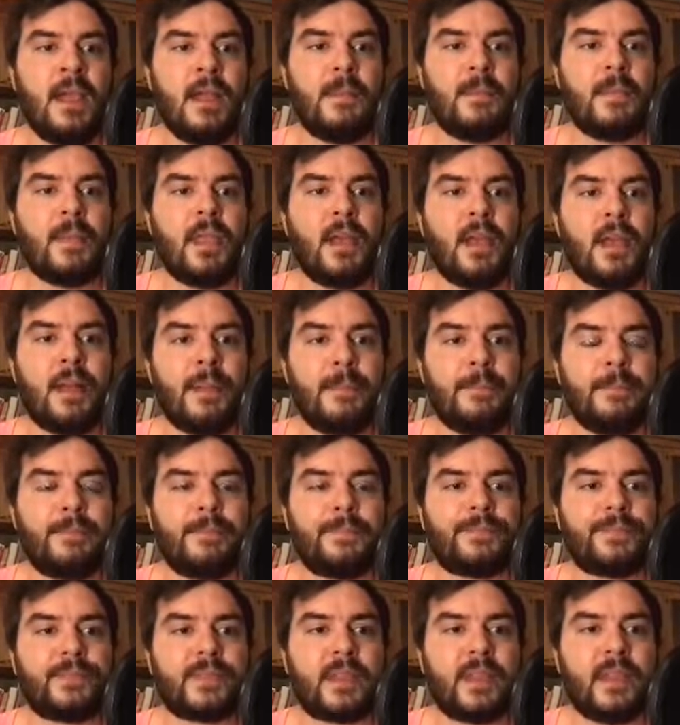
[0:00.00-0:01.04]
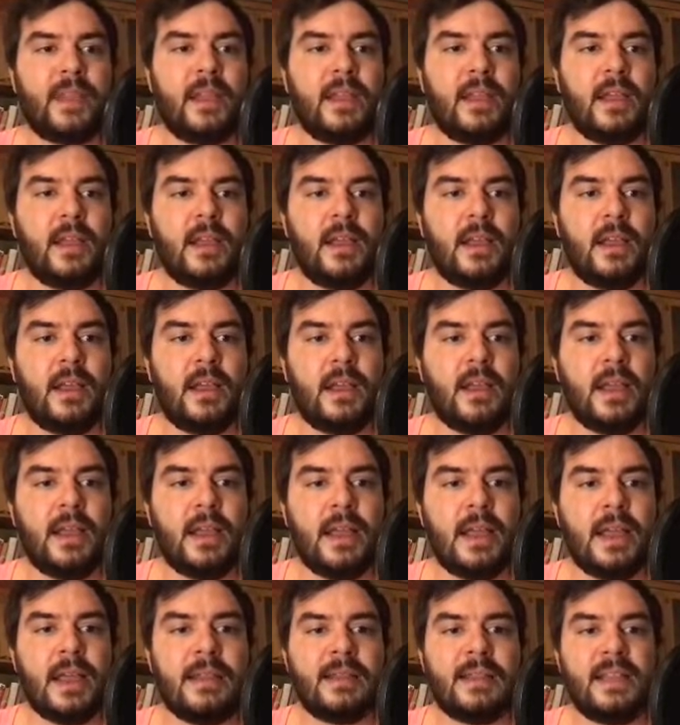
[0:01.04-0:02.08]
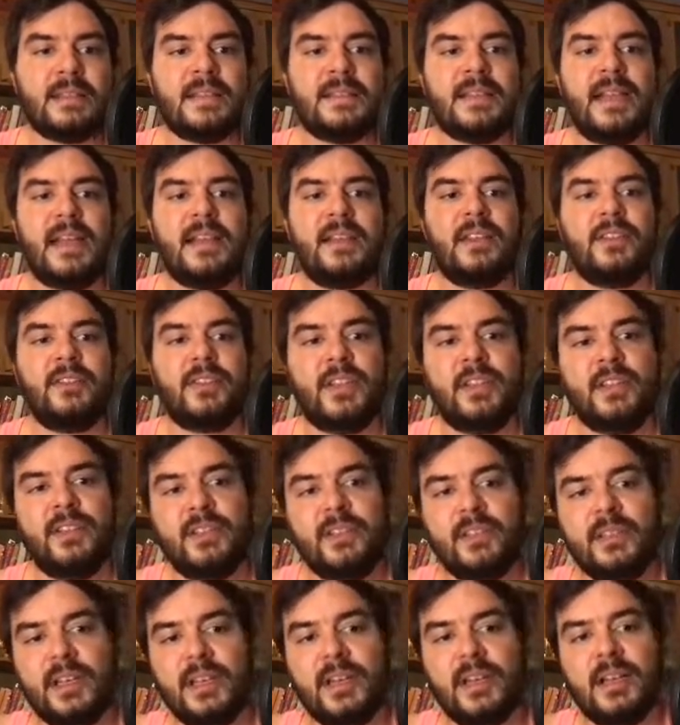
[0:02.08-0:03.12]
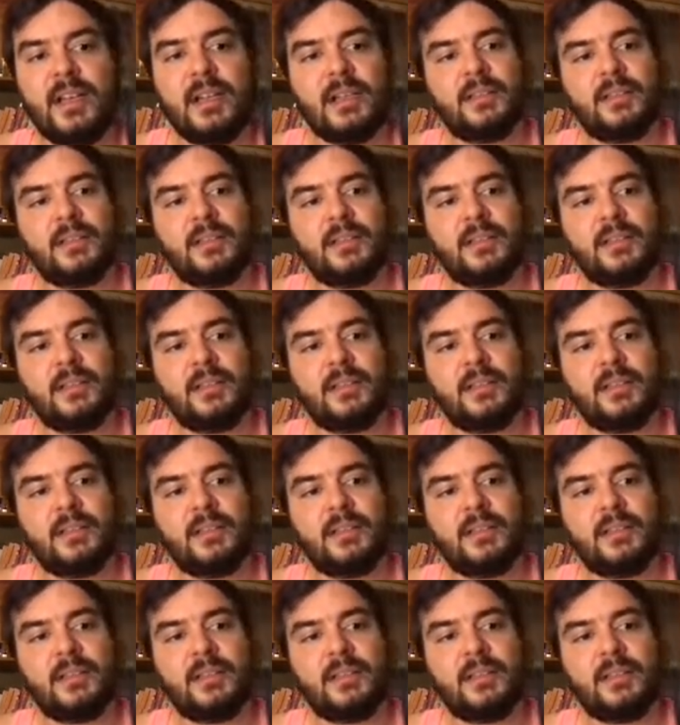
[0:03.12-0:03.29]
um, and that's that and then the,